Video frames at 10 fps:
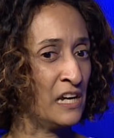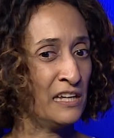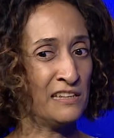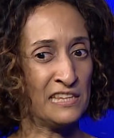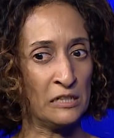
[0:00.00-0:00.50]

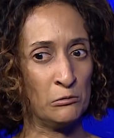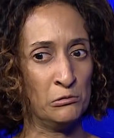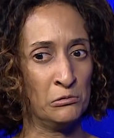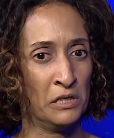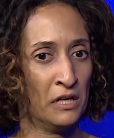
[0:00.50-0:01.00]
You think,
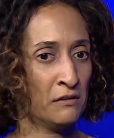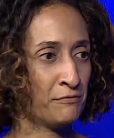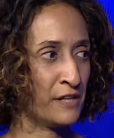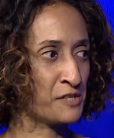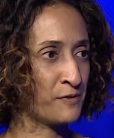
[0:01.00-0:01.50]
ooh,
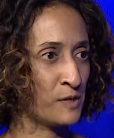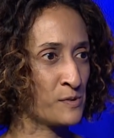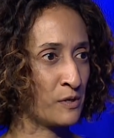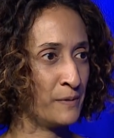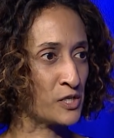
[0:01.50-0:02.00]
French verbs
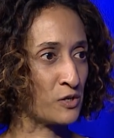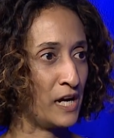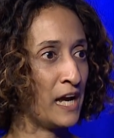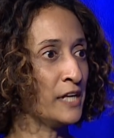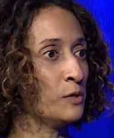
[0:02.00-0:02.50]
are a bit
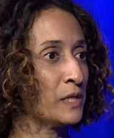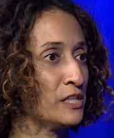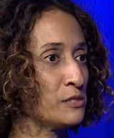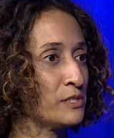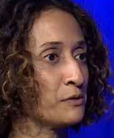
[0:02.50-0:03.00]
dry. I know what I'll
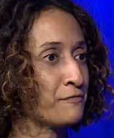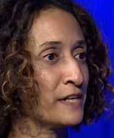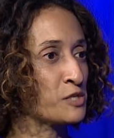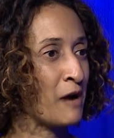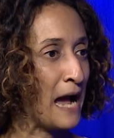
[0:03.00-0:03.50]
do. I'll do a
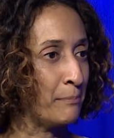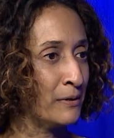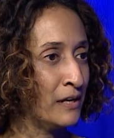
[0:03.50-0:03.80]
French rap.